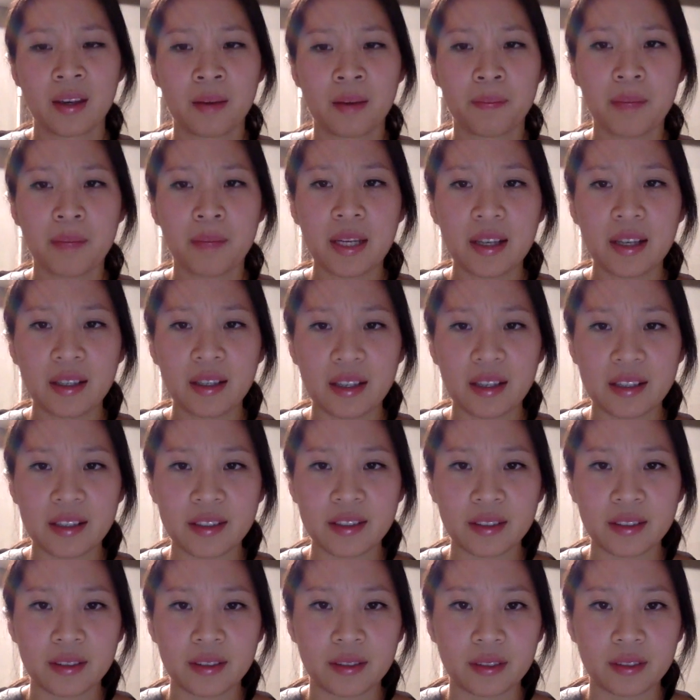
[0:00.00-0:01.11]
Meaning
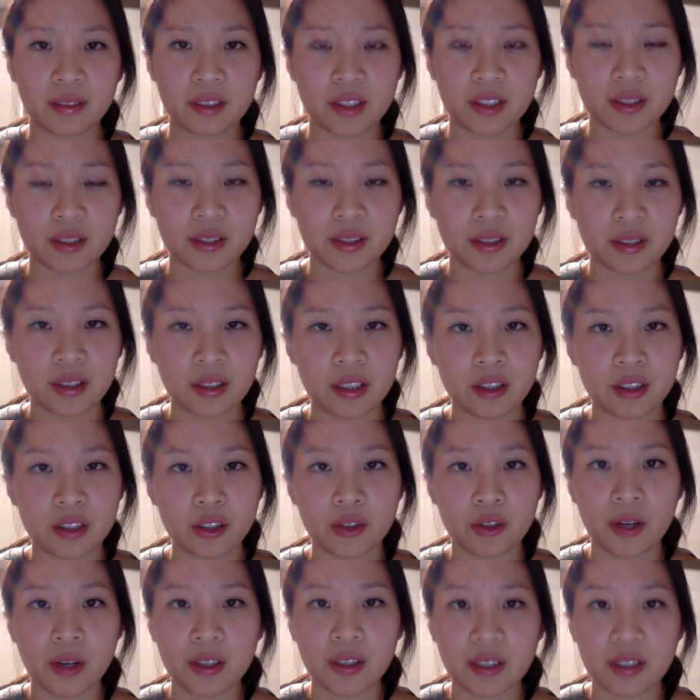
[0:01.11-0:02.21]
isn't just
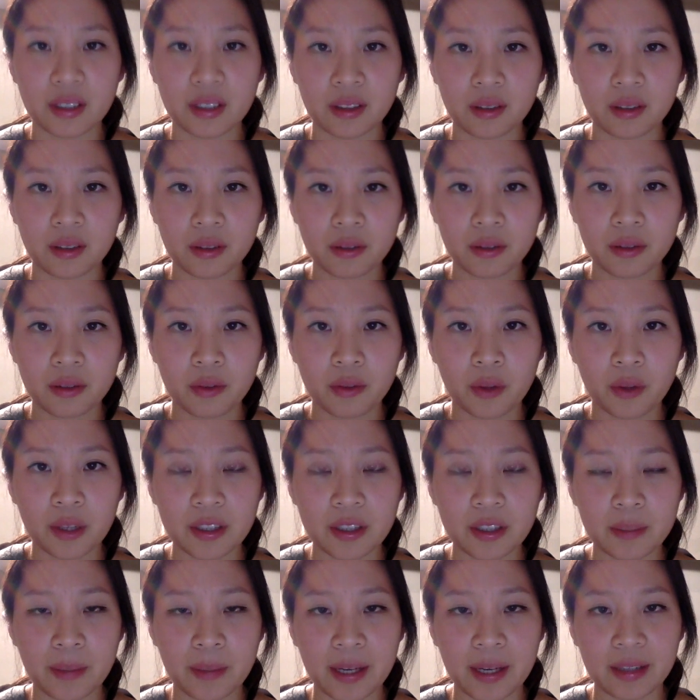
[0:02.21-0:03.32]
constructed for us
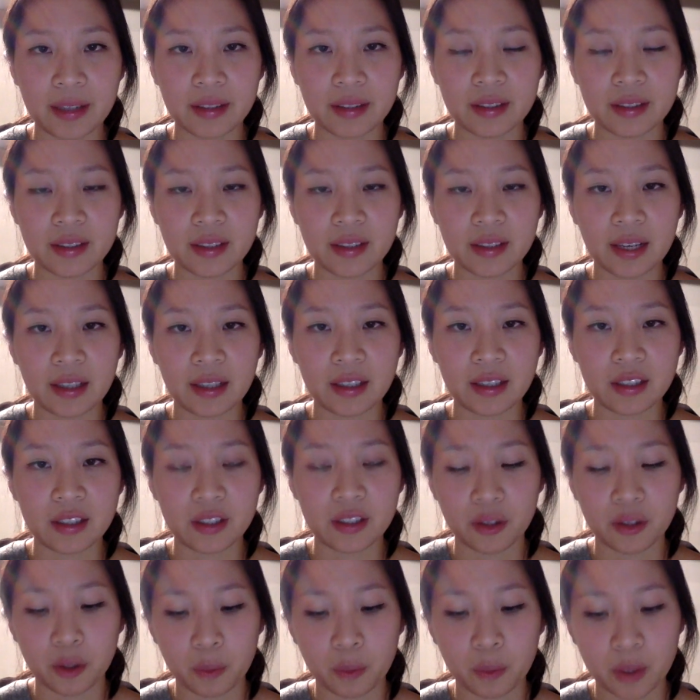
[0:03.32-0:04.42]
by societies.
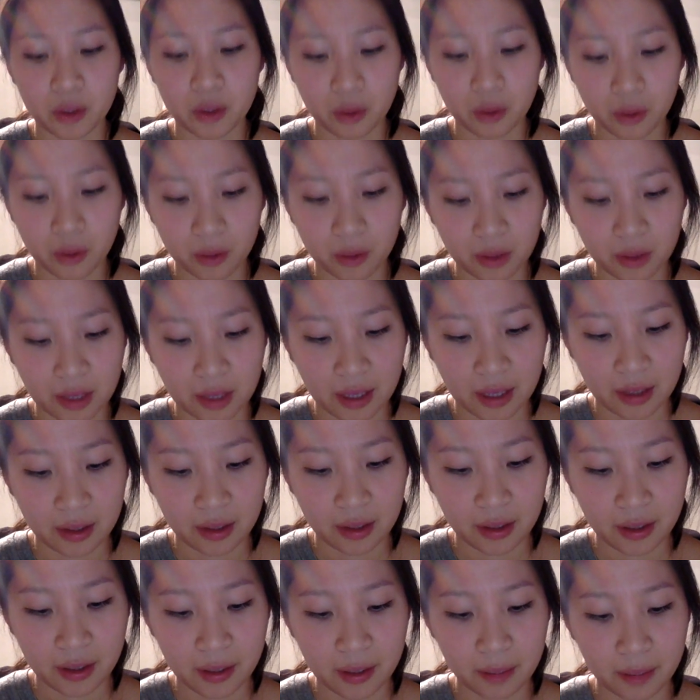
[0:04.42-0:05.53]
We're told that
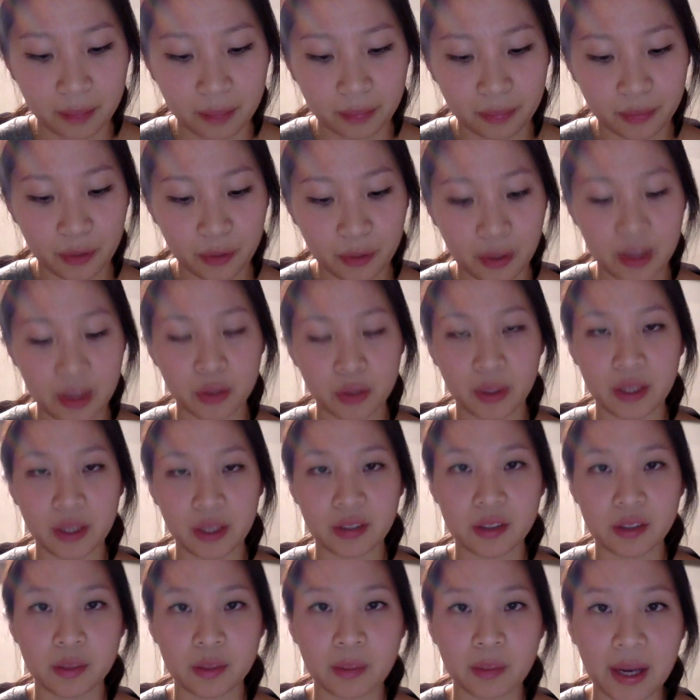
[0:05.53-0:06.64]

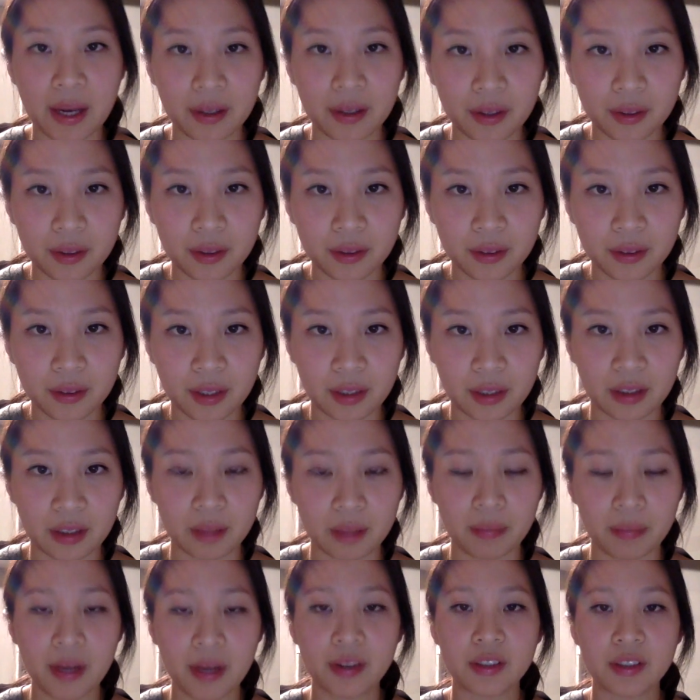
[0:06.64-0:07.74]
graduations matter, and then
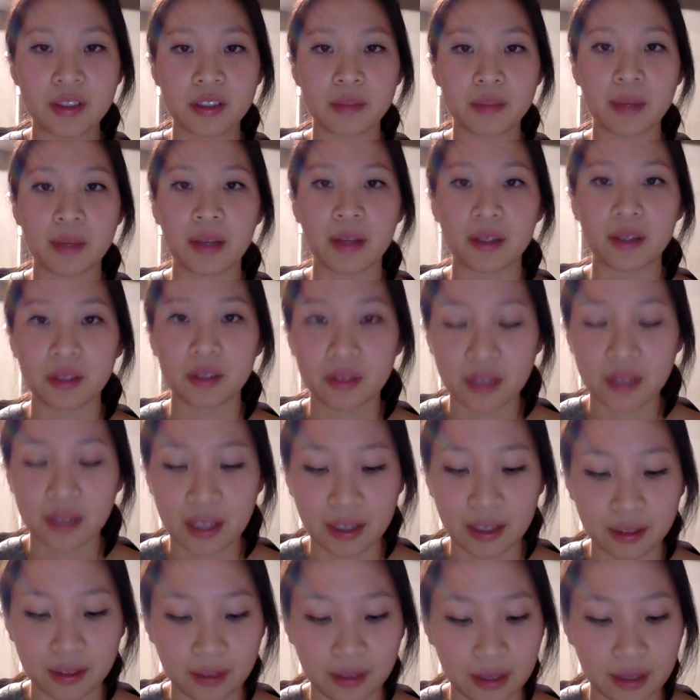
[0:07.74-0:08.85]
marriages matter,
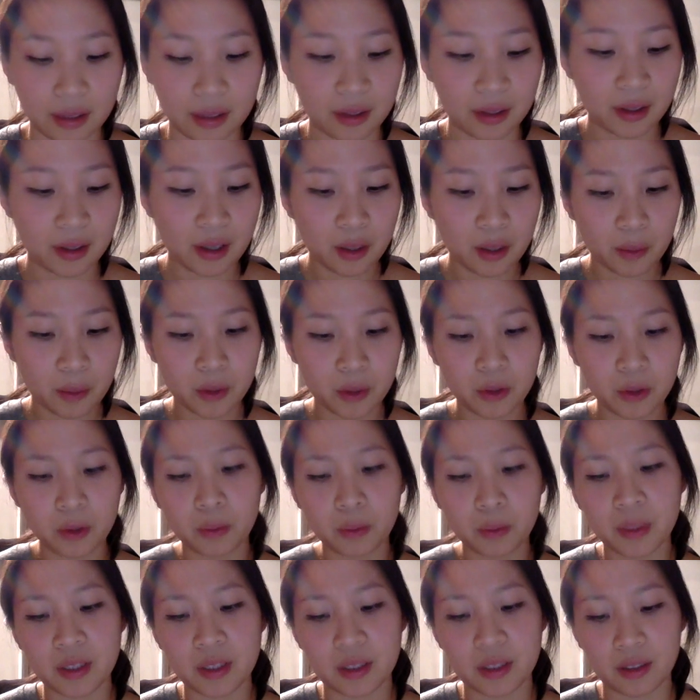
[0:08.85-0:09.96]
and we're told
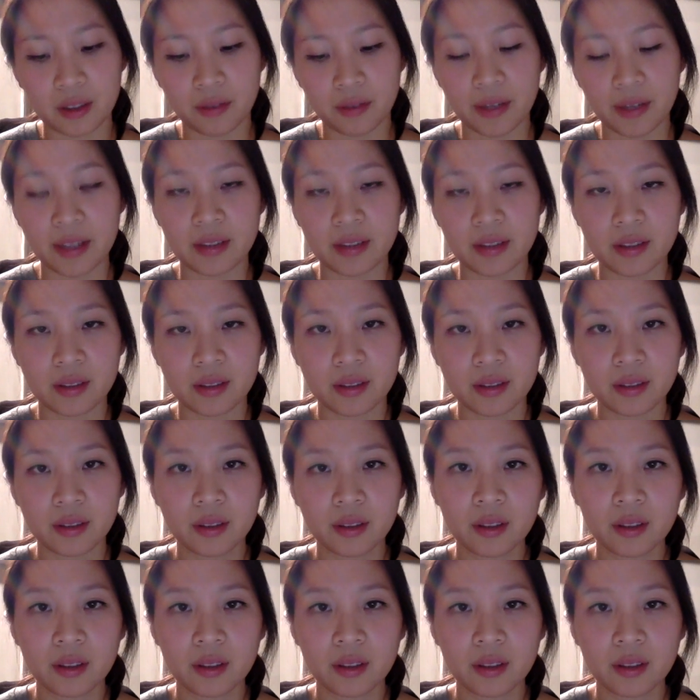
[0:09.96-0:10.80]
which events